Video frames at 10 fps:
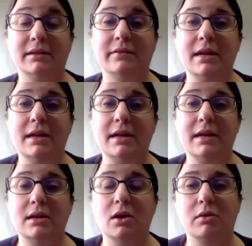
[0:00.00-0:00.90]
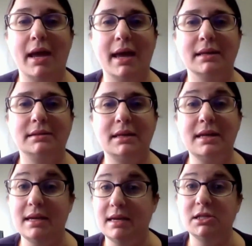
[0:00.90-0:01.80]
activity known as
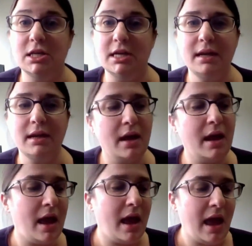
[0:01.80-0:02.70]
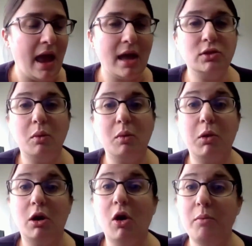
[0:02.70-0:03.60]
EEG. And so,
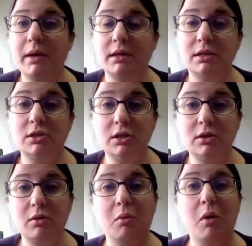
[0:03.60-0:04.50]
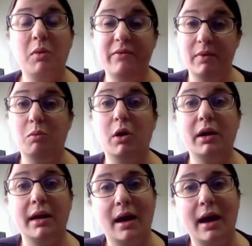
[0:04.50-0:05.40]
what we're hoping to do, and what we've been
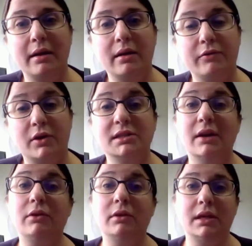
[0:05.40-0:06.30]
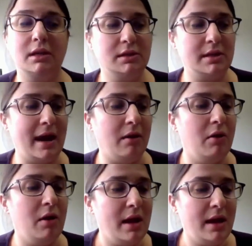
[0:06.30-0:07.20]
working on for several years
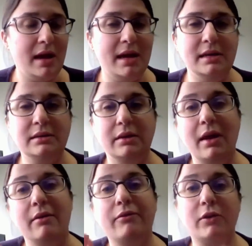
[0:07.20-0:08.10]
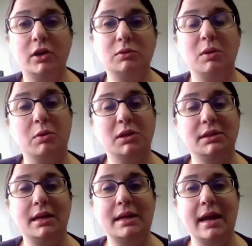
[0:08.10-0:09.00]
now, is at first we were
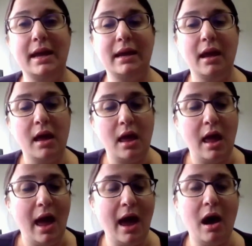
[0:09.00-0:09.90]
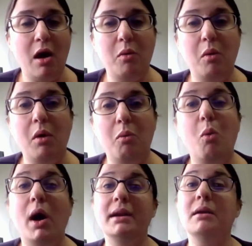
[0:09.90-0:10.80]
studying how
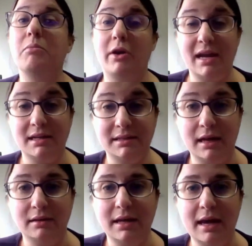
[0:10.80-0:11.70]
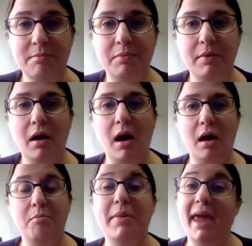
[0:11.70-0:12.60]
one brain cell type
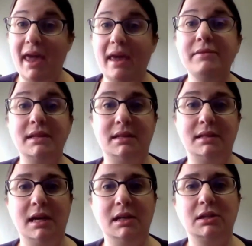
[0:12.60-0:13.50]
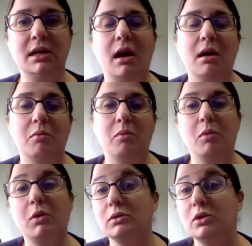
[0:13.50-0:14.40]
um, behaves in a dish
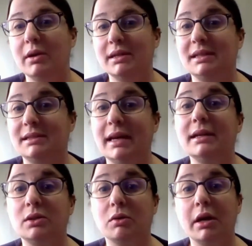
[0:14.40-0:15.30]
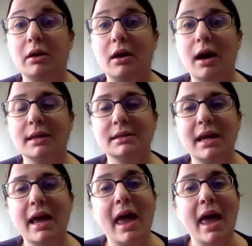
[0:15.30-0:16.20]
um, known as excitatory
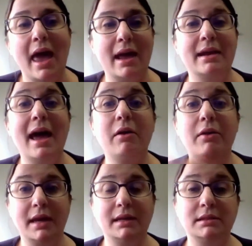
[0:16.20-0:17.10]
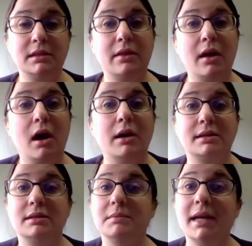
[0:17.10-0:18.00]
neurons. And now, thanks to the
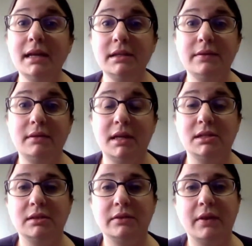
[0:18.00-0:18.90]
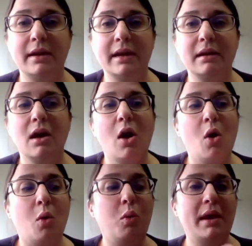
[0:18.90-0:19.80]
Autism Science Foundation's funding,
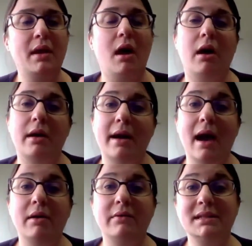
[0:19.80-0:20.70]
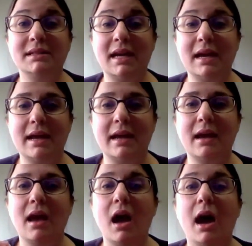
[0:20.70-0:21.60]
we are now
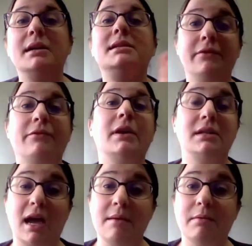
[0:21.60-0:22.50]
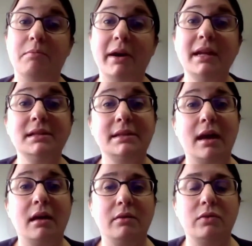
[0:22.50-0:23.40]
investigating a different type of brain
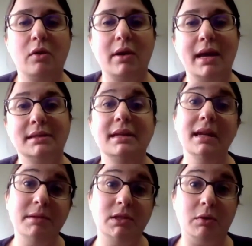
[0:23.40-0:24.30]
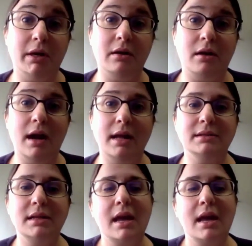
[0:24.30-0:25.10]
cell known as inhibitory neurons.